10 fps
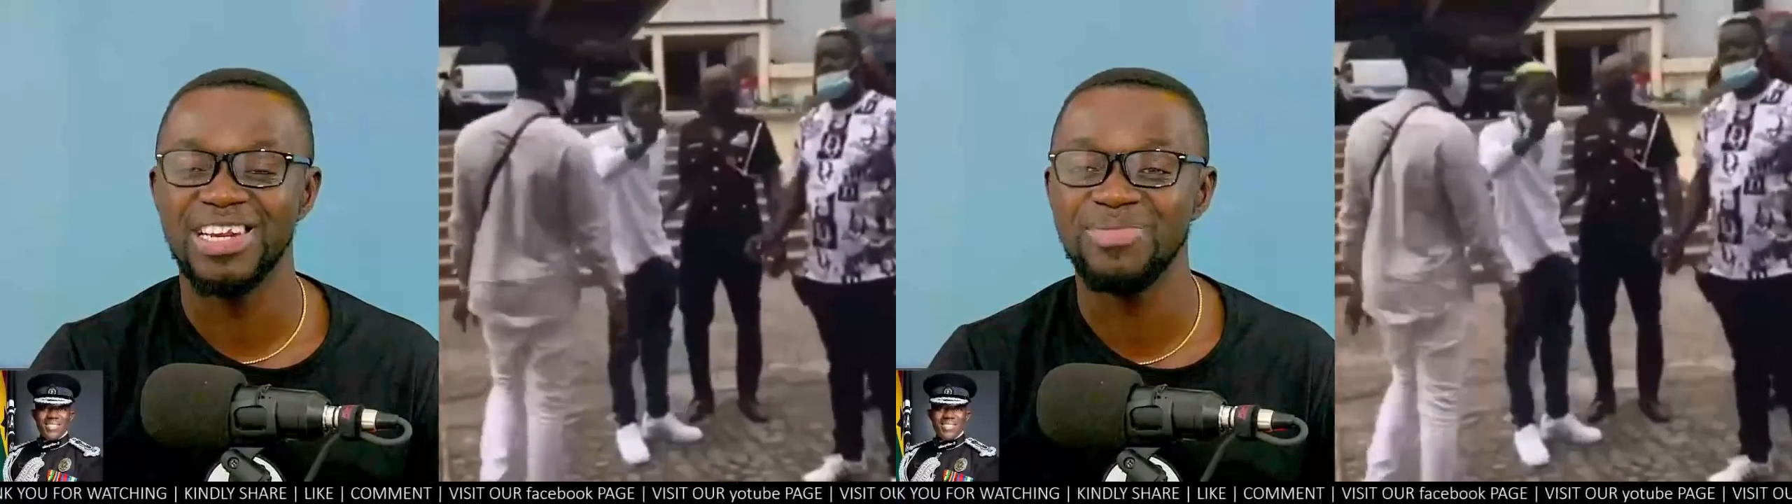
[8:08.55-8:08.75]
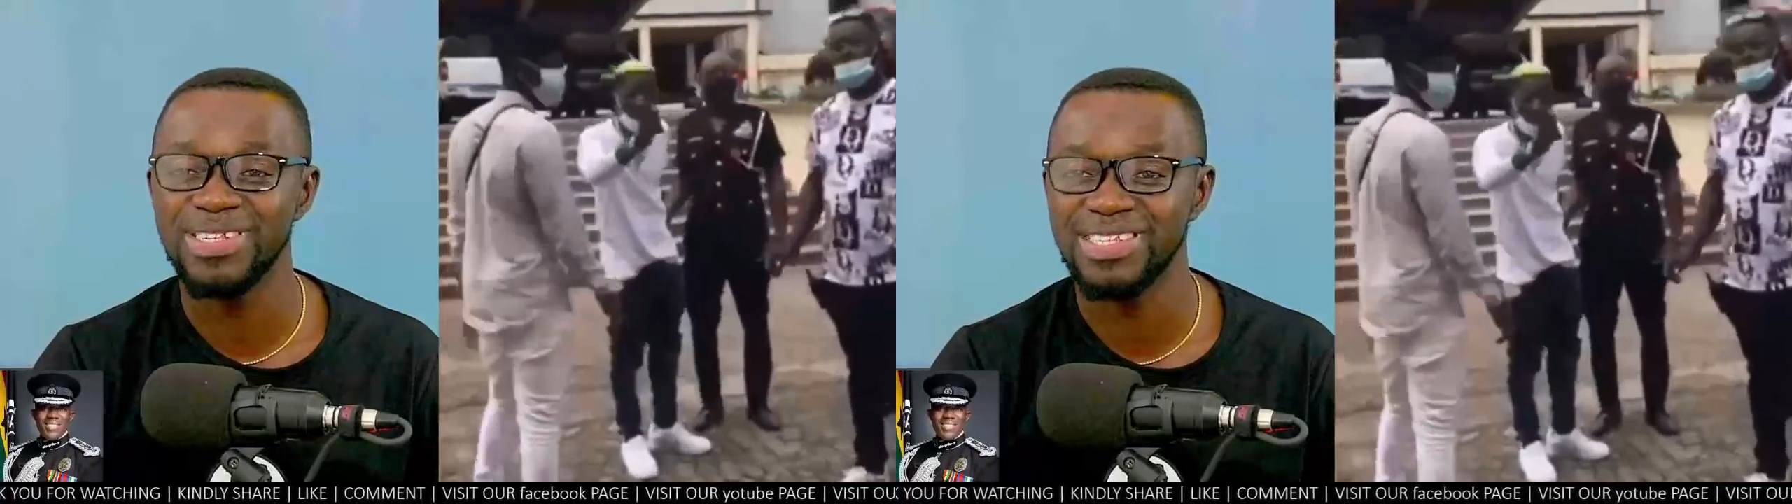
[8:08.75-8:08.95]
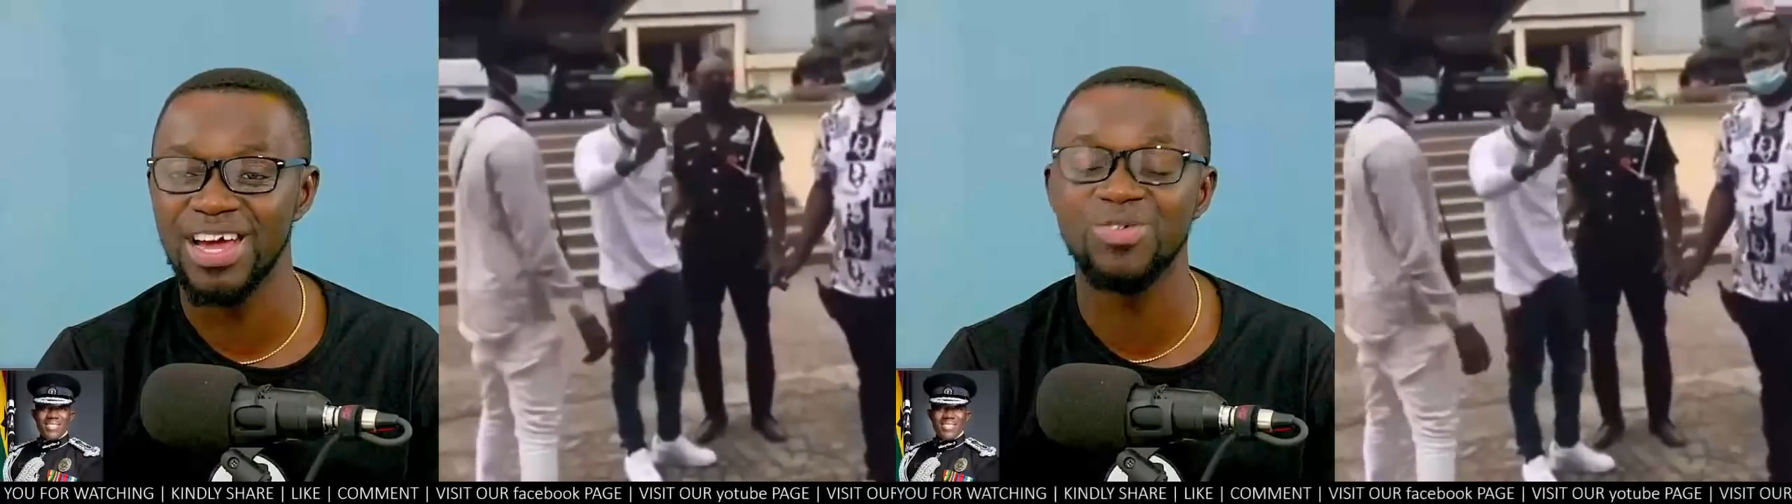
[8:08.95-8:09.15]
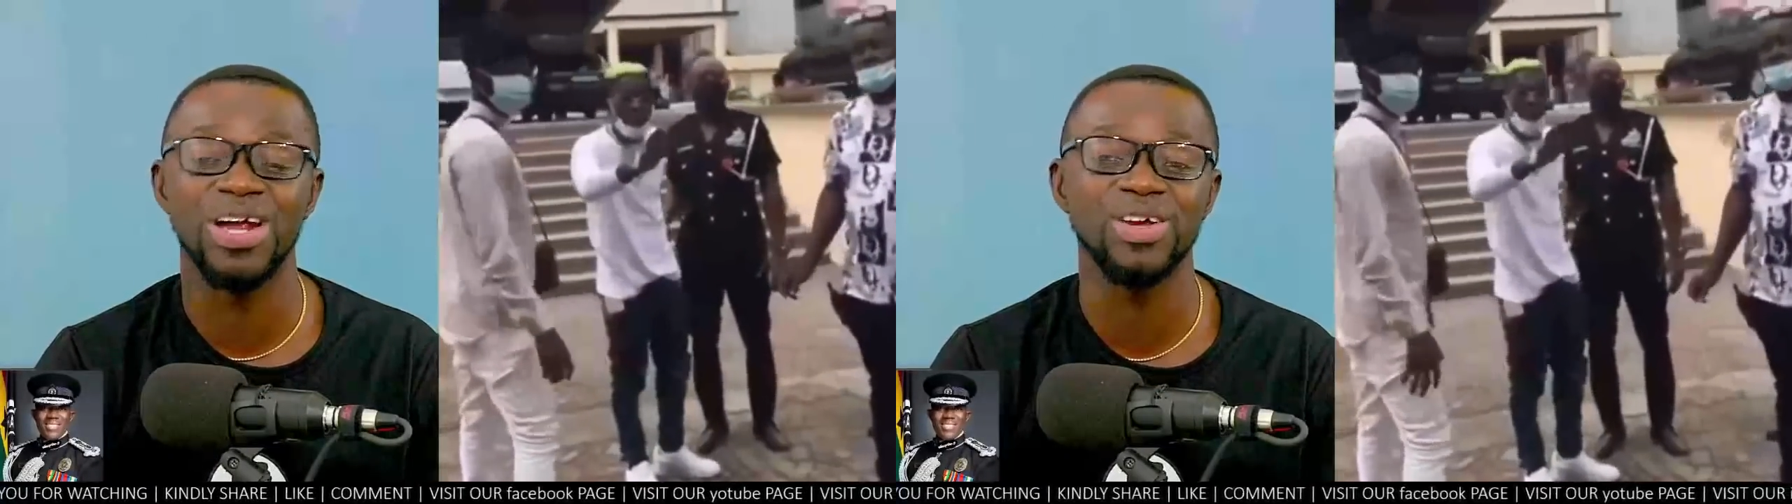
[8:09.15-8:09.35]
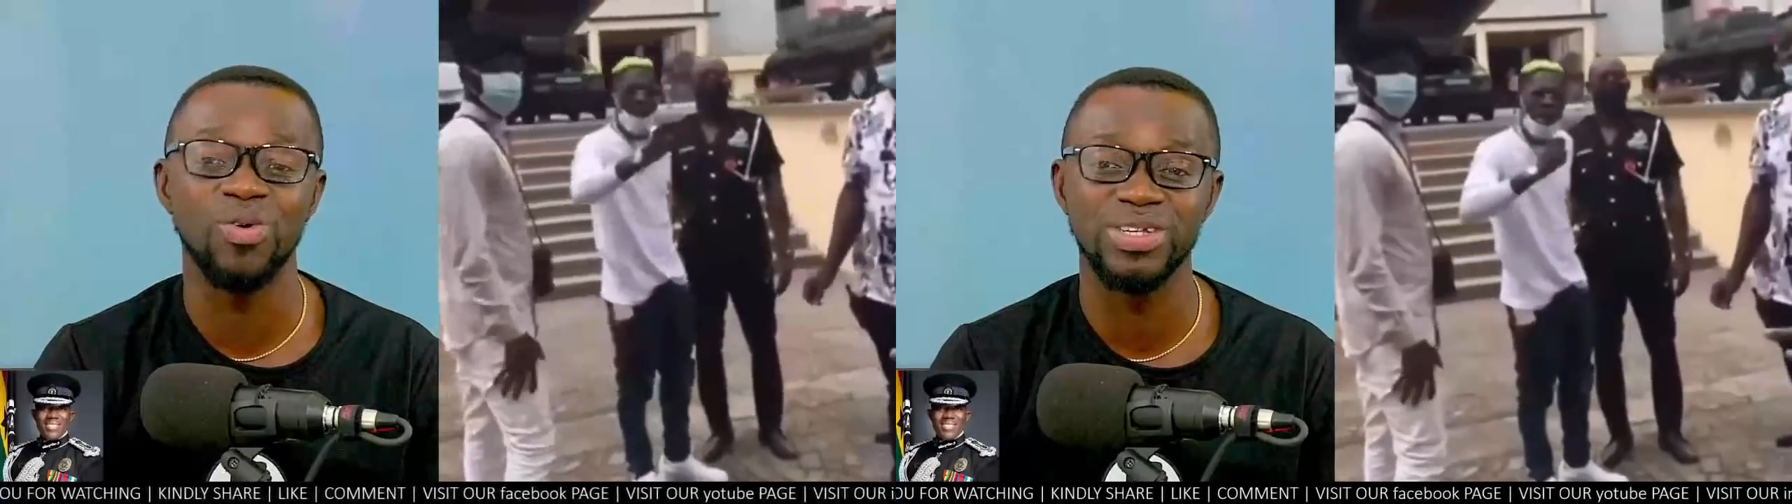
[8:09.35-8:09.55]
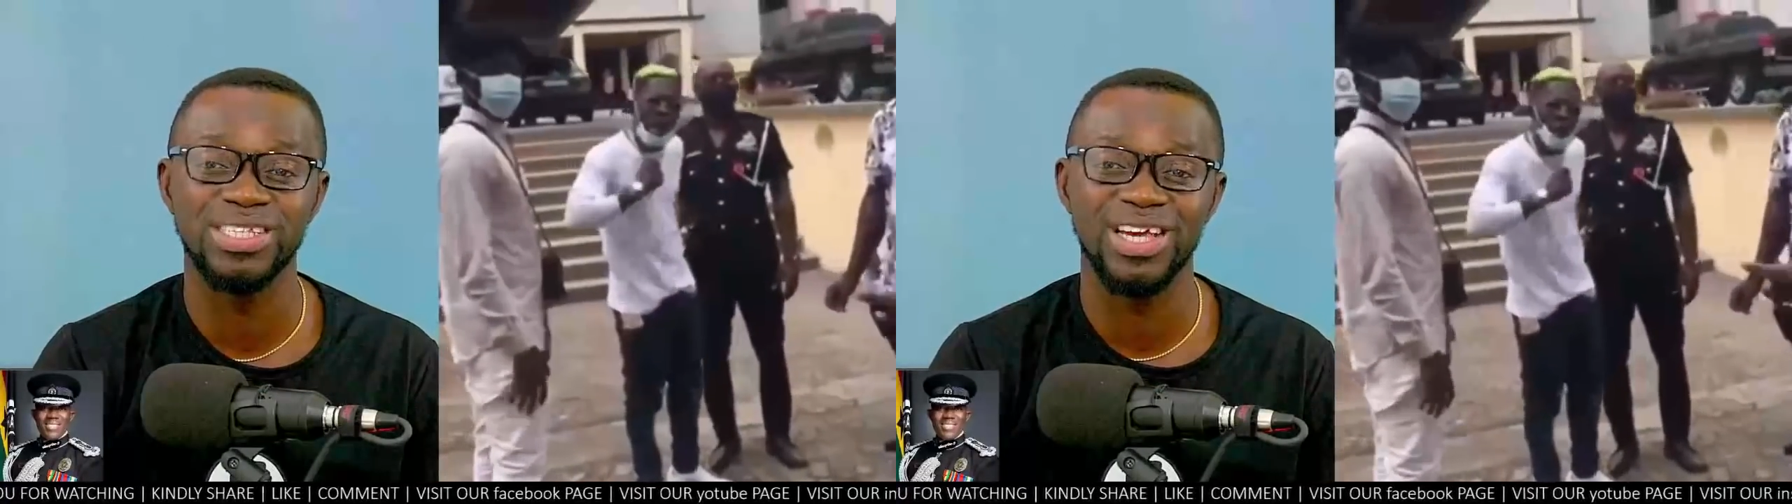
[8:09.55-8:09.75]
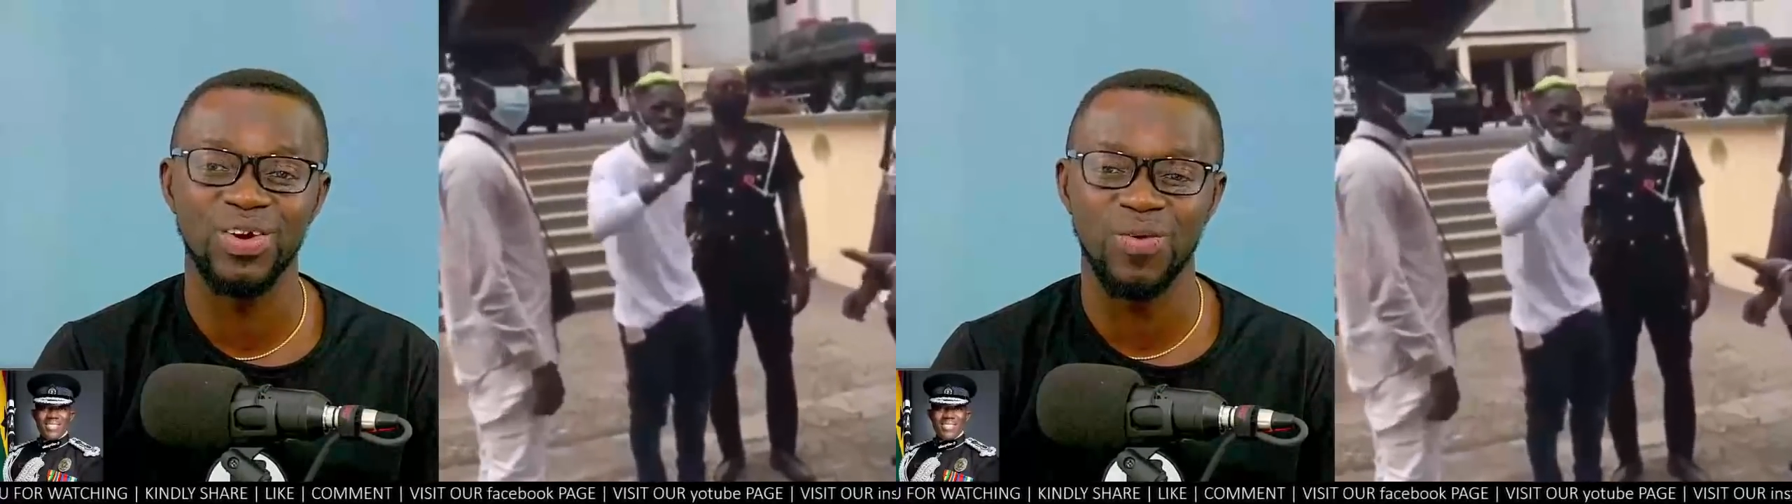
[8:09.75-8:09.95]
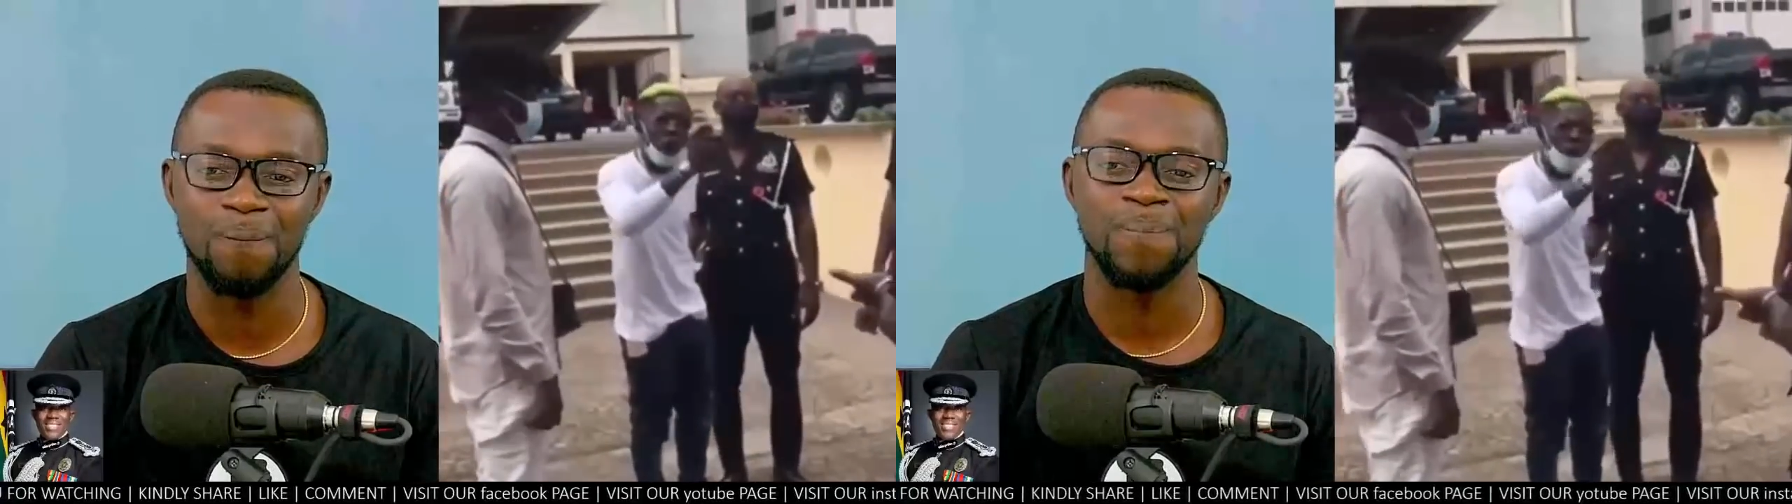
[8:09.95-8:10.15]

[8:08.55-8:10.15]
busy and the cosi and